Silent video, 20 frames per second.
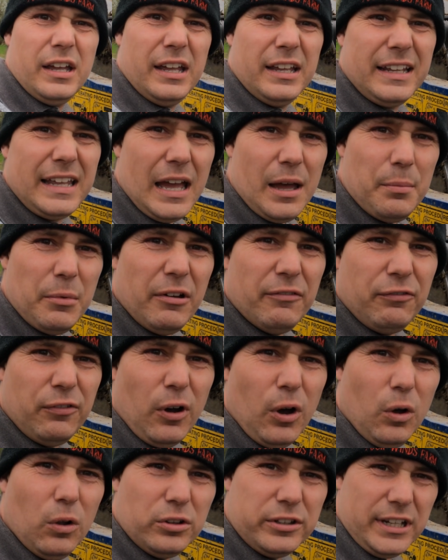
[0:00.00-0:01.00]
Get them
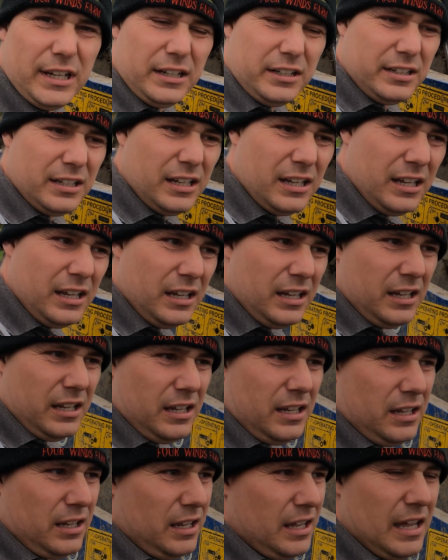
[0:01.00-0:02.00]
unfolded,
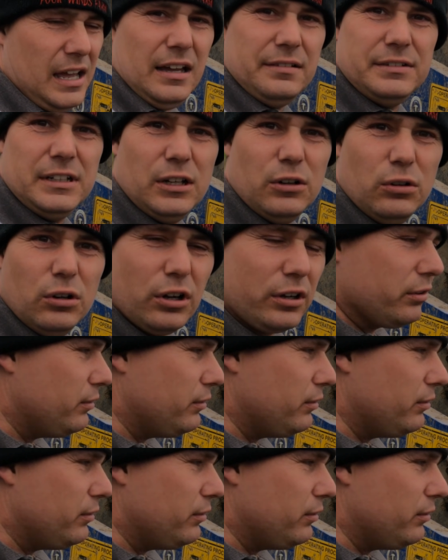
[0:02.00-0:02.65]
have a little look